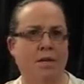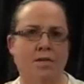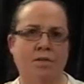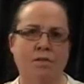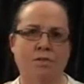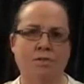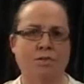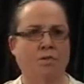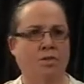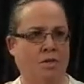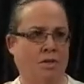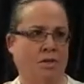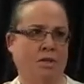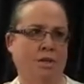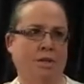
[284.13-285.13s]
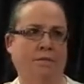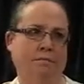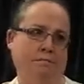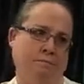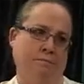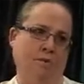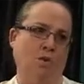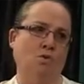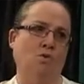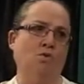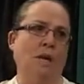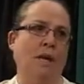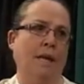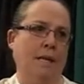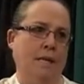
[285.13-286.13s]
So it's not just like a
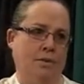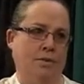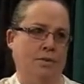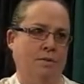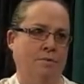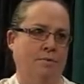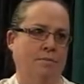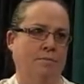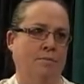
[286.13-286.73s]
cooking lesson,